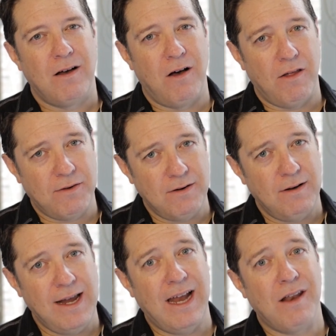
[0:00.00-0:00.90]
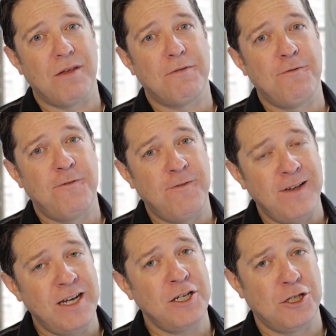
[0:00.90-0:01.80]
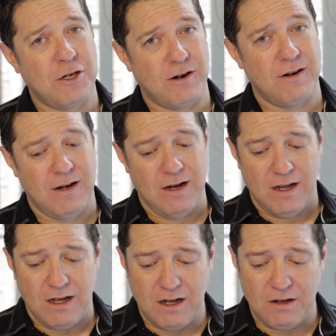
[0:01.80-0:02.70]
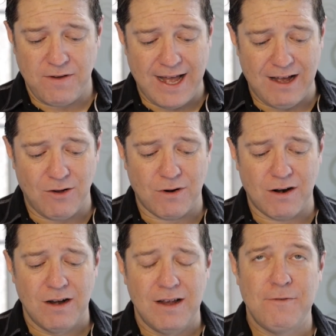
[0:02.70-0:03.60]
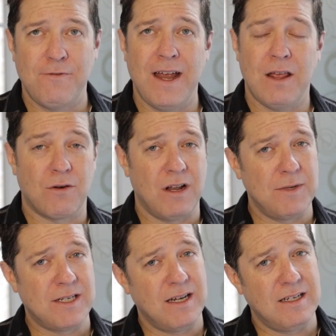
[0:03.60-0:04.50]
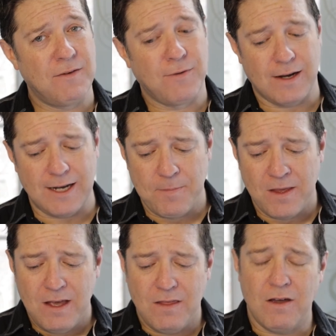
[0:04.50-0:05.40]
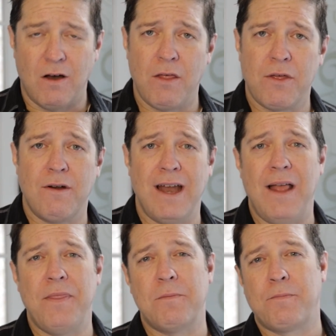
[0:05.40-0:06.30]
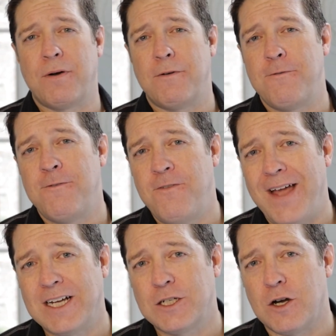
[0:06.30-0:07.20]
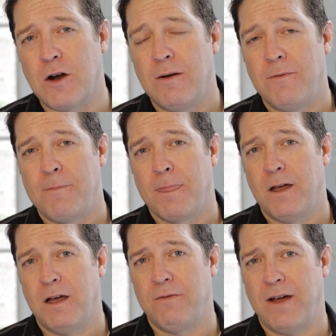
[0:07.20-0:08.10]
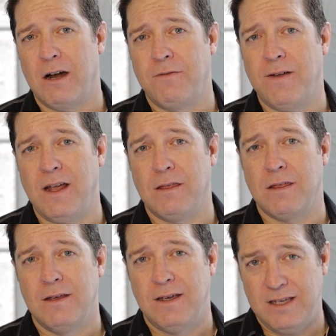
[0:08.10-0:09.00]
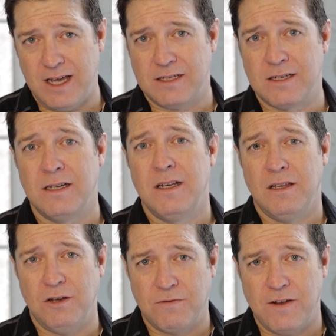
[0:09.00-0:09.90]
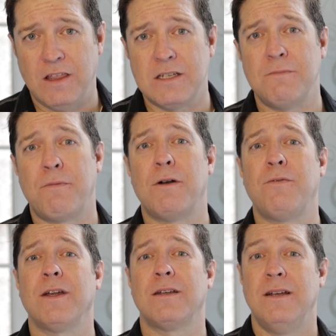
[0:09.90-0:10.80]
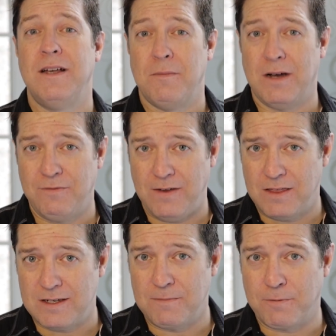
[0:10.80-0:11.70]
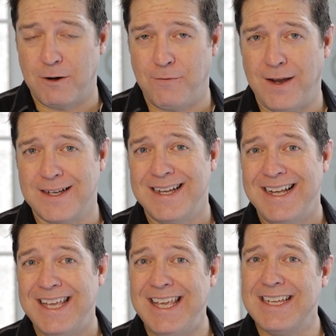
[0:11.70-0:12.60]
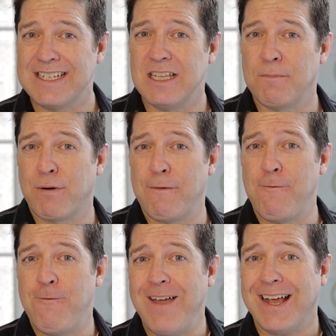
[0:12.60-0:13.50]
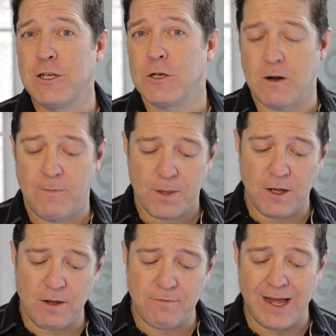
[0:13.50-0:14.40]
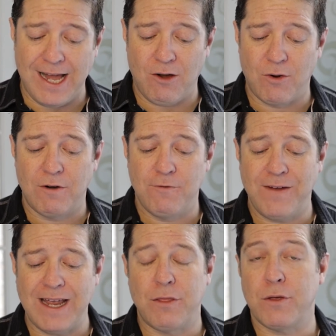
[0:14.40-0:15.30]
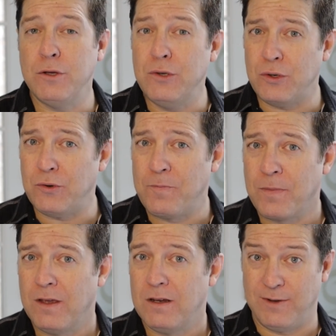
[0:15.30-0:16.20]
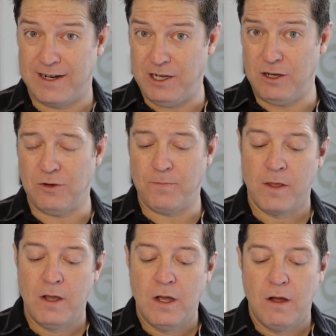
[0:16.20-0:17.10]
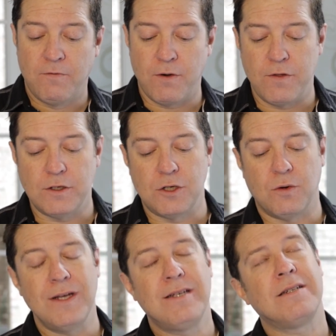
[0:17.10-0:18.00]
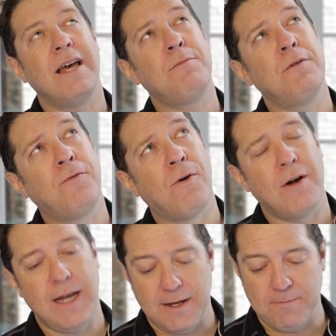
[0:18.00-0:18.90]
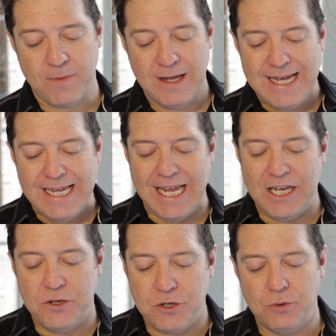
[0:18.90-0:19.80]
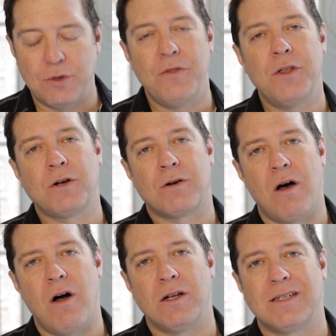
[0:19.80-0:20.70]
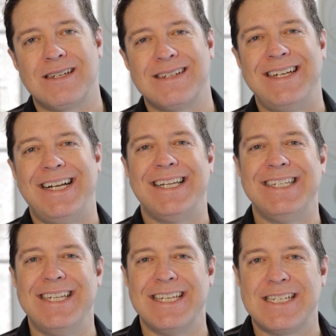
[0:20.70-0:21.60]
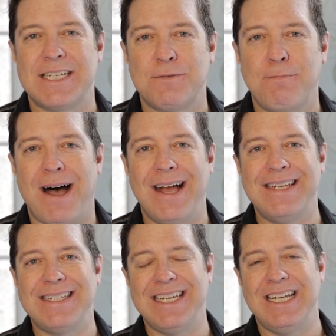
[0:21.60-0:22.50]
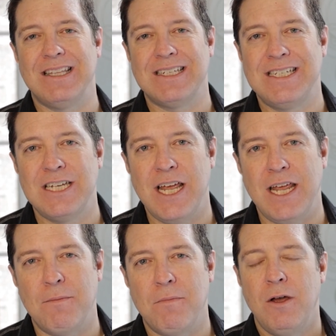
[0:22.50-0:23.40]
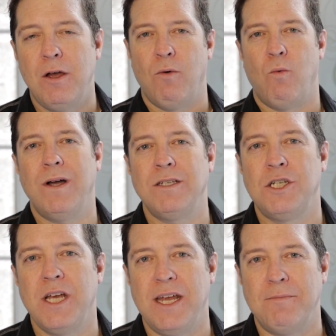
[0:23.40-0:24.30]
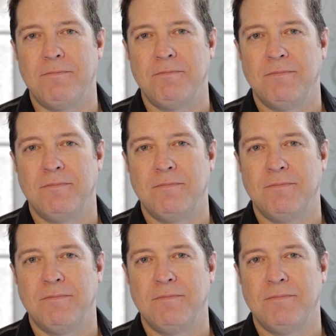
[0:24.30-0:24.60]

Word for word: author and the finisher of our faith, or let me say it differently, the author and the perfecter of our faith. Yes, your faith is imperfect. My faith is imperfect. He is the perfecter of our faith. Who? What did he do? For the joy set before him, endured the cross, despising the shame. What shame?